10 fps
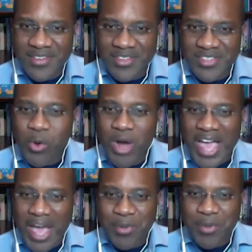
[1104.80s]
So, what
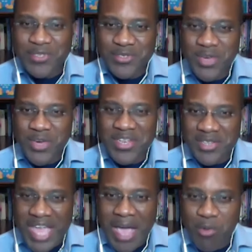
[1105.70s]
happens when
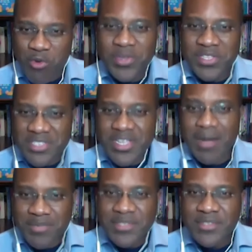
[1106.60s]
that movement
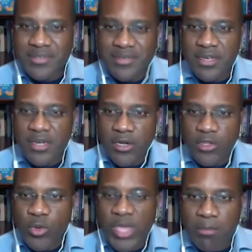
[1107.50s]
stops?
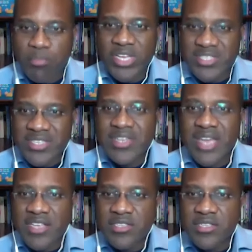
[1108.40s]
Do we embrace the
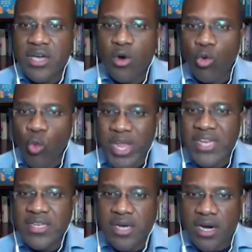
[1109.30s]
next
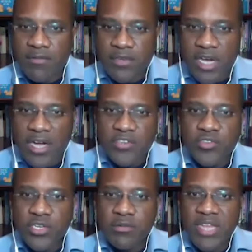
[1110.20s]
wind of
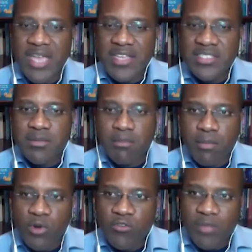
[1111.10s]
doctrine, next
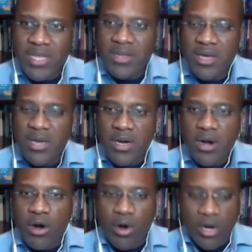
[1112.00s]
movement,
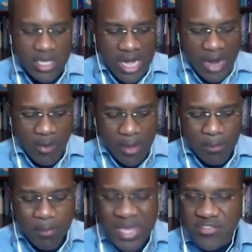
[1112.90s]
or are we
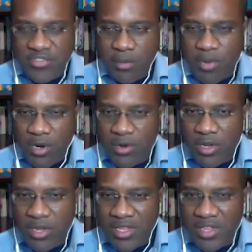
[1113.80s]
based upon
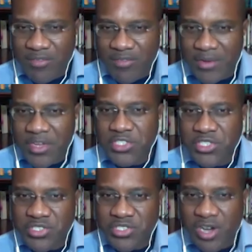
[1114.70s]
the
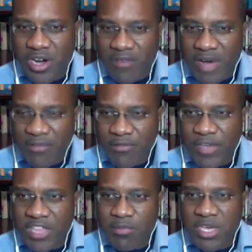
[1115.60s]
foundations of our faith?